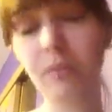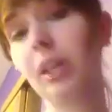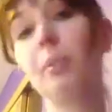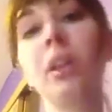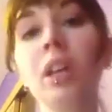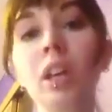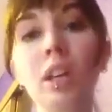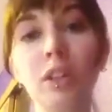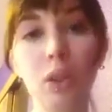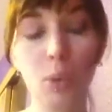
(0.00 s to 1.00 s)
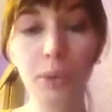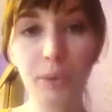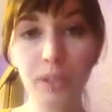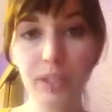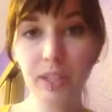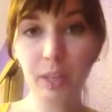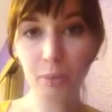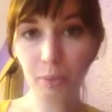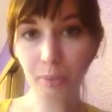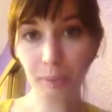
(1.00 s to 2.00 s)
of them. The only reason that I
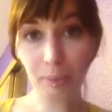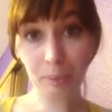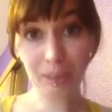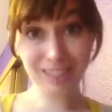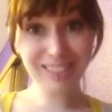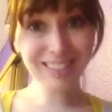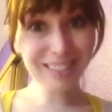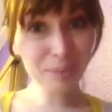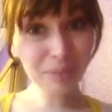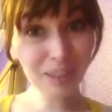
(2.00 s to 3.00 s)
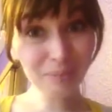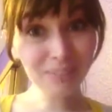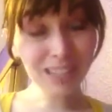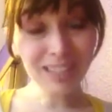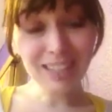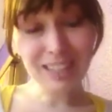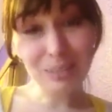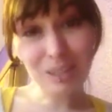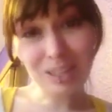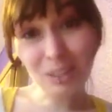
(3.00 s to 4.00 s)
will be replacing some of them
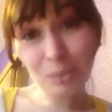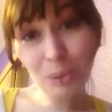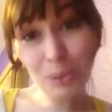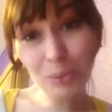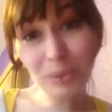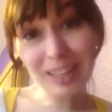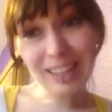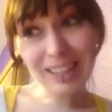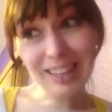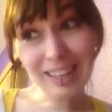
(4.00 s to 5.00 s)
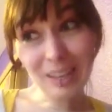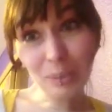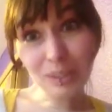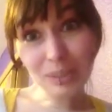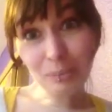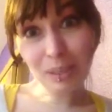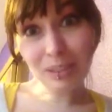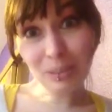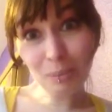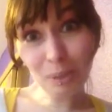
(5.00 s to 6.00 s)
is because they're blue and I kind of want some
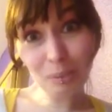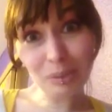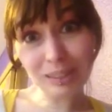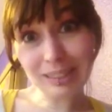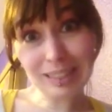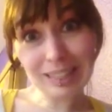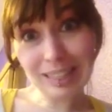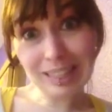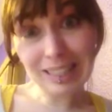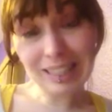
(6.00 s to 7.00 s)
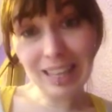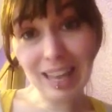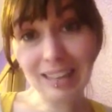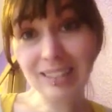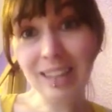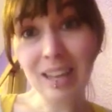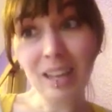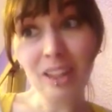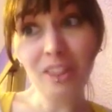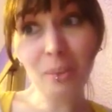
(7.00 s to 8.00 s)
pinks and purples. And
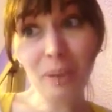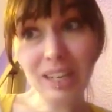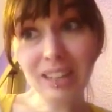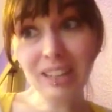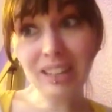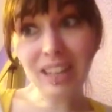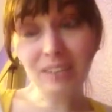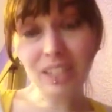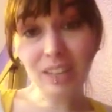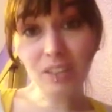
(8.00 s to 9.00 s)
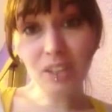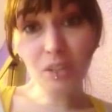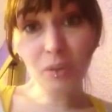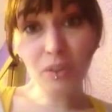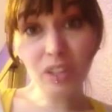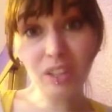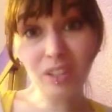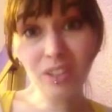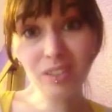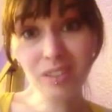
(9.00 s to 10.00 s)
the money that they have saved us over the
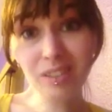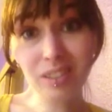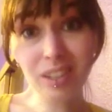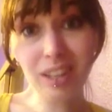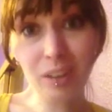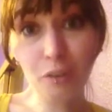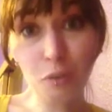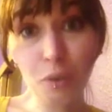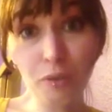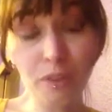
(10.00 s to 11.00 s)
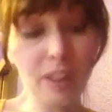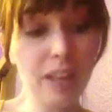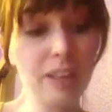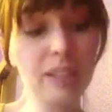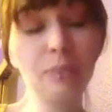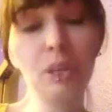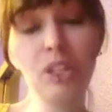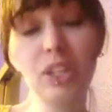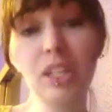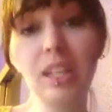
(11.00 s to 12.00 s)
years can afford for that,
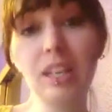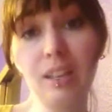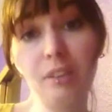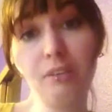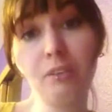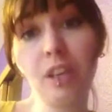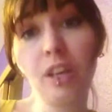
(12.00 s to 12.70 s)
especially if